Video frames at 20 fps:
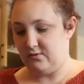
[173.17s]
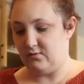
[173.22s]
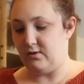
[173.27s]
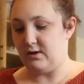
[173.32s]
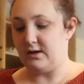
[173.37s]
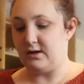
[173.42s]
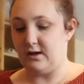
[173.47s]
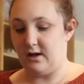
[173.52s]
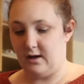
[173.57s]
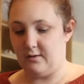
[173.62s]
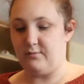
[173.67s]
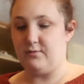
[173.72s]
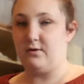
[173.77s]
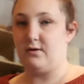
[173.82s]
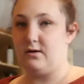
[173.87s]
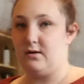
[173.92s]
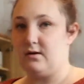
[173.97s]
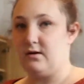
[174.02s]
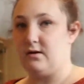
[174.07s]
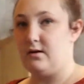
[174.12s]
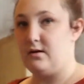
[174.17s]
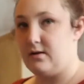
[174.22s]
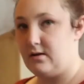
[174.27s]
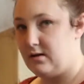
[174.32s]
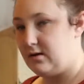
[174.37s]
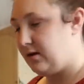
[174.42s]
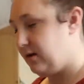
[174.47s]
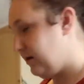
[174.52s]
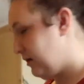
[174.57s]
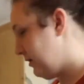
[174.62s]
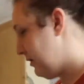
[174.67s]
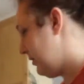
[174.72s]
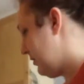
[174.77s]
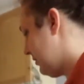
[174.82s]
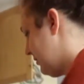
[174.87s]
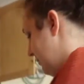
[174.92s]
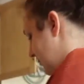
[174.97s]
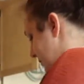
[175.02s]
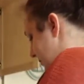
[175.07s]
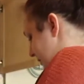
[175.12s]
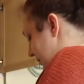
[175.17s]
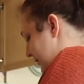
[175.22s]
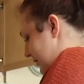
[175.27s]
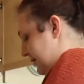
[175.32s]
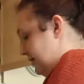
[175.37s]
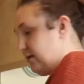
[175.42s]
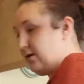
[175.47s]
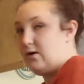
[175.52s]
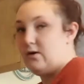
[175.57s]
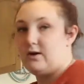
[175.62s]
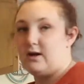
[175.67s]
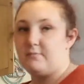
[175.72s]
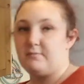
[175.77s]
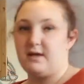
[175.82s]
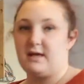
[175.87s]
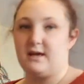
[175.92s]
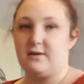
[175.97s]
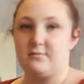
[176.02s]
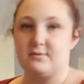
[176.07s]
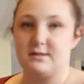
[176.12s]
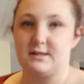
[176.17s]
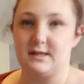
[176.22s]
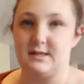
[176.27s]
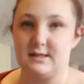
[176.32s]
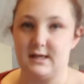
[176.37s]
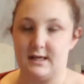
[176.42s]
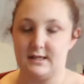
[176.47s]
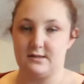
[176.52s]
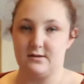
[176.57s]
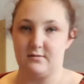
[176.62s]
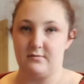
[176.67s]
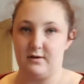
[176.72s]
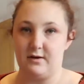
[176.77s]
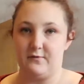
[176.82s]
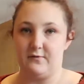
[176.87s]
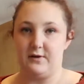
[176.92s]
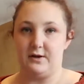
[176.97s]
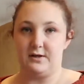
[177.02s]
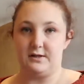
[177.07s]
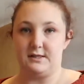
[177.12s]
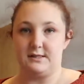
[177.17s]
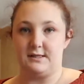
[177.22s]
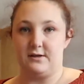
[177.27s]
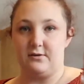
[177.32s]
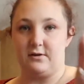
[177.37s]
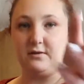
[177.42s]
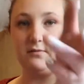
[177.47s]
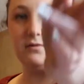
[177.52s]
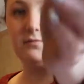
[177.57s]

Fruits and vegetables will appear in cups. Okay, my camera's gonna die, so I'm gonna figure this out. Give